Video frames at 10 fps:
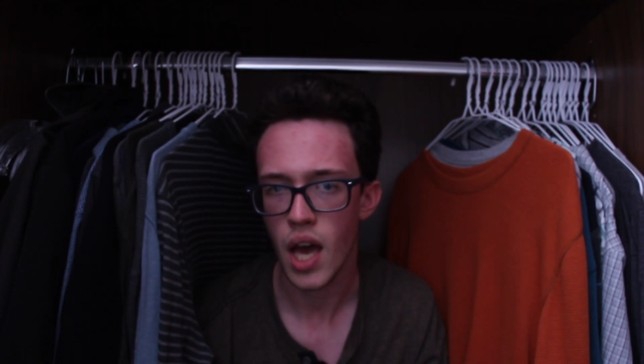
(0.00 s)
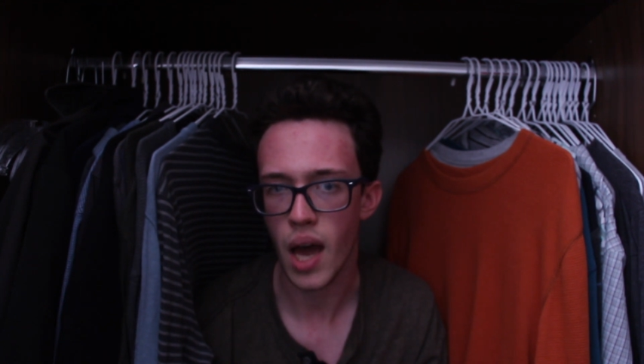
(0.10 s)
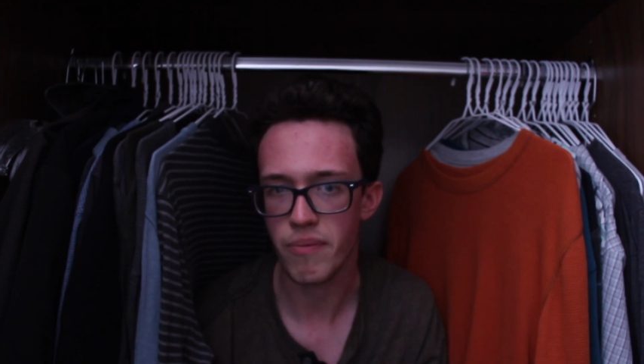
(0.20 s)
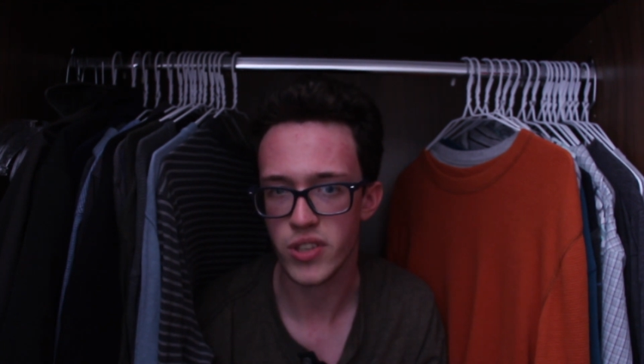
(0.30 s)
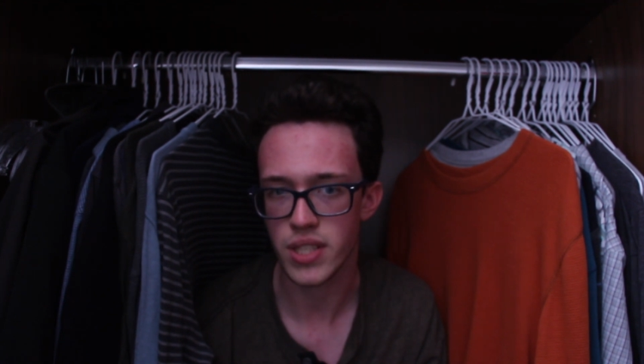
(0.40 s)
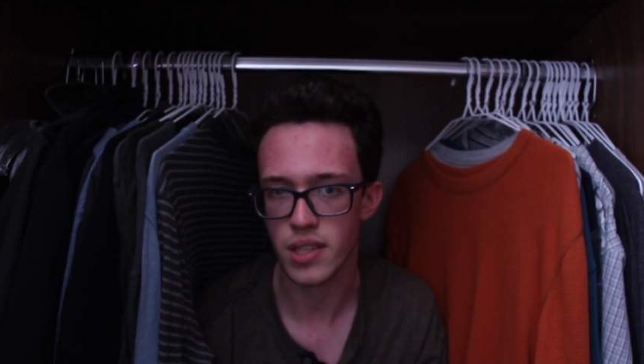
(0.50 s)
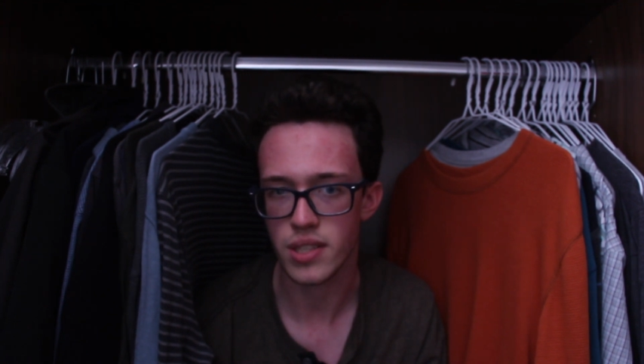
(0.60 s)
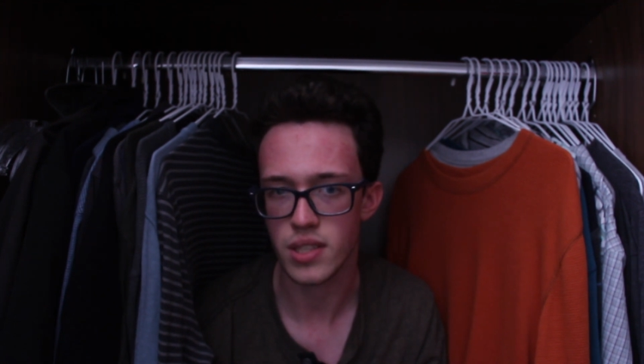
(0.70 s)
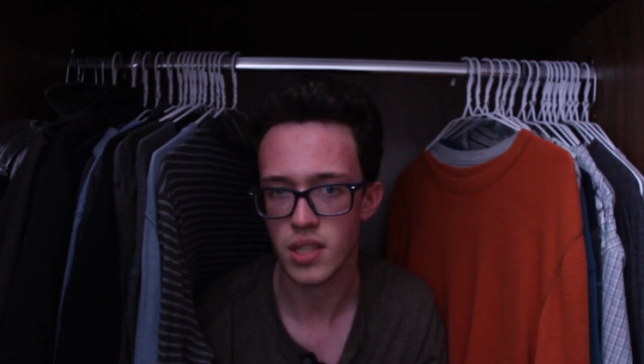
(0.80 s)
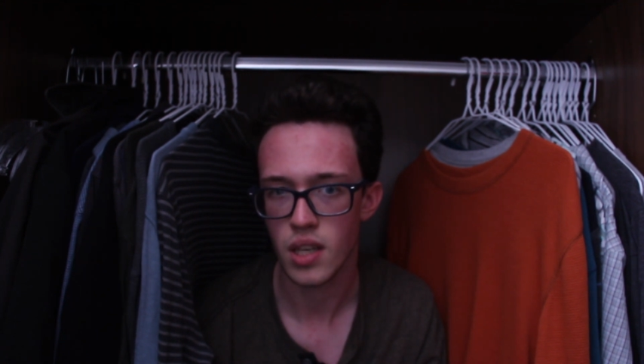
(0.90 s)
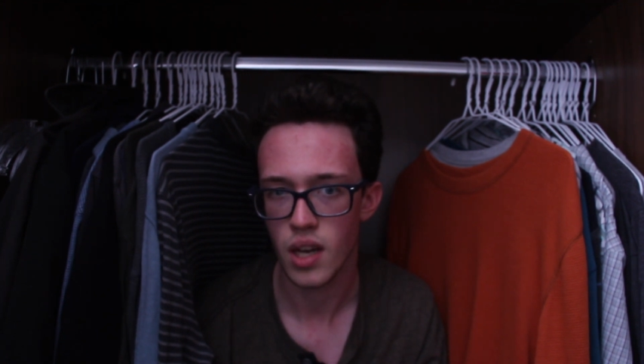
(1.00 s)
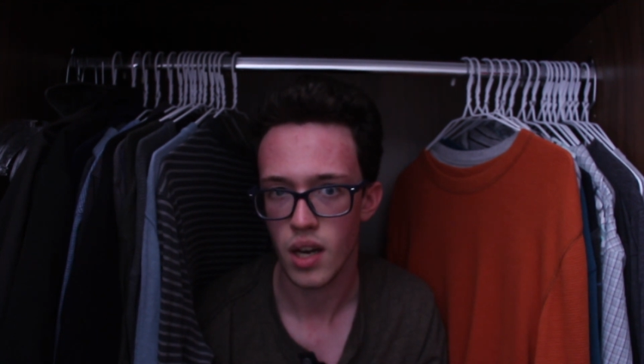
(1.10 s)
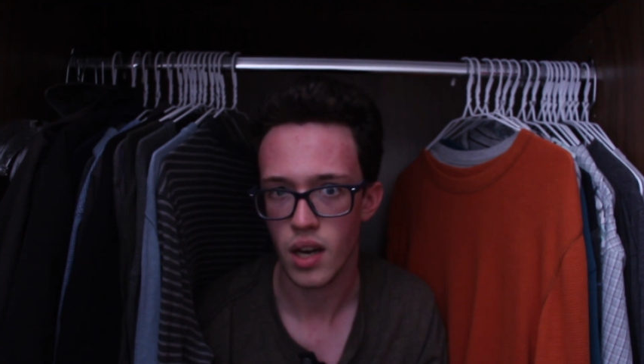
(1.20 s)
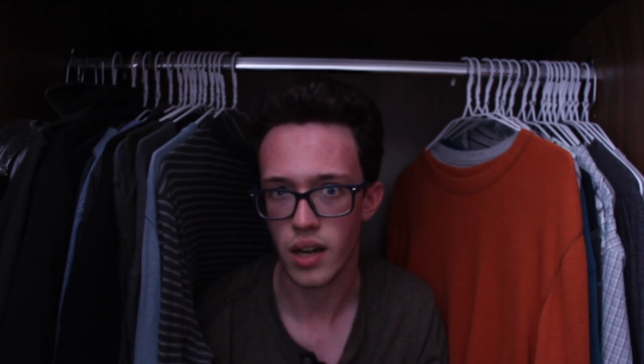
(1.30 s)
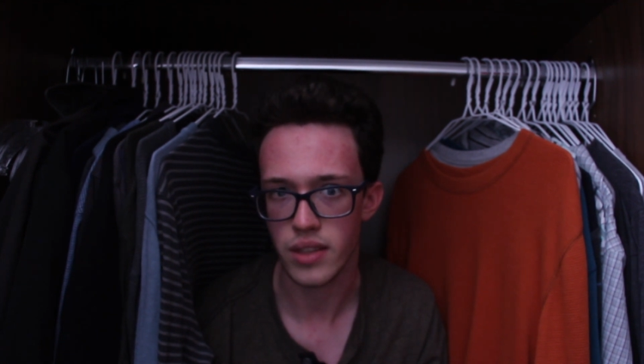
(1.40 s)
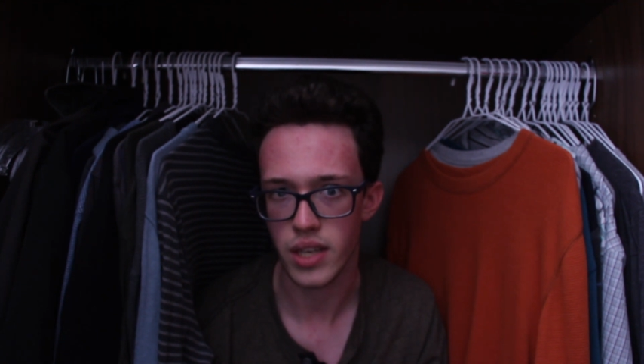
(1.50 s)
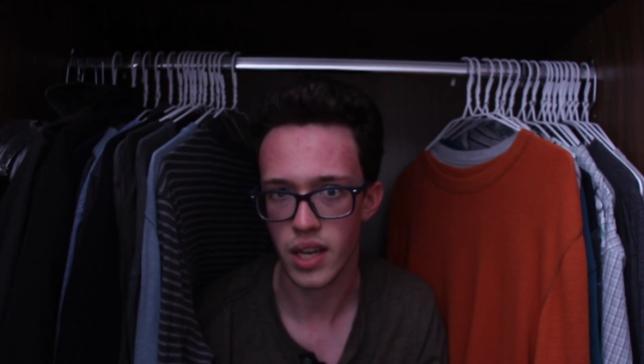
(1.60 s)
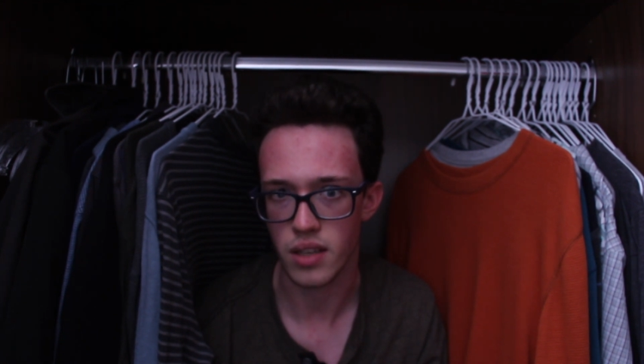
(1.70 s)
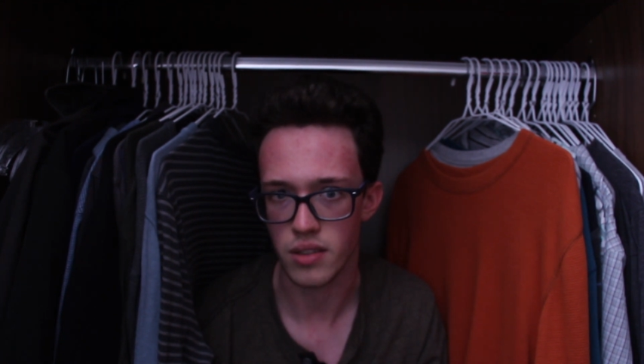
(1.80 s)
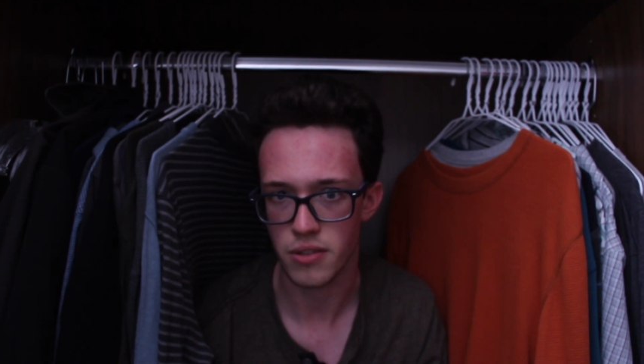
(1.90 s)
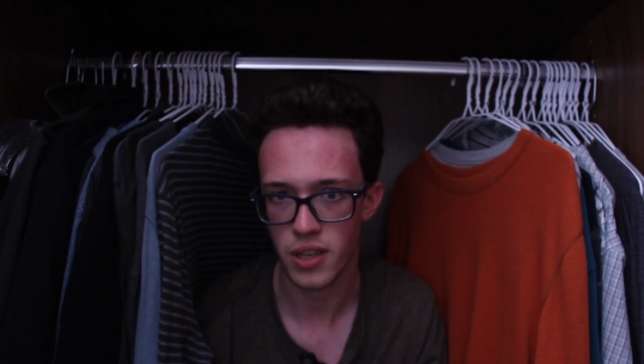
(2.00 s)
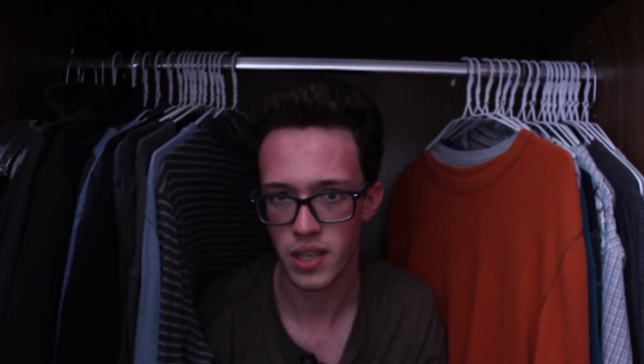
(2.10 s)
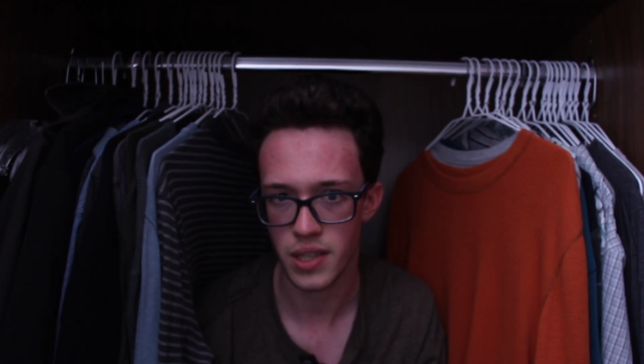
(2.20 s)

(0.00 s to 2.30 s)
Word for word: emphasis on the negative.